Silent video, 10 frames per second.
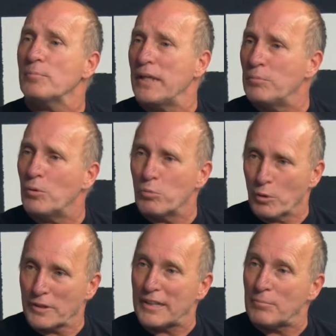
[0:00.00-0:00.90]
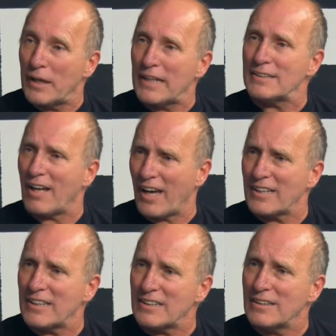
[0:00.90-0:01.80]
people working, paying
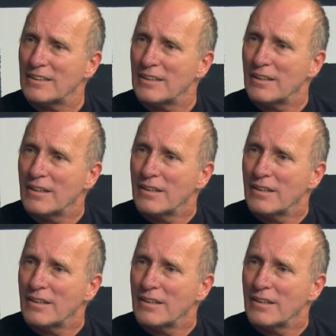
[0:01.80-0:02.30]
tithing.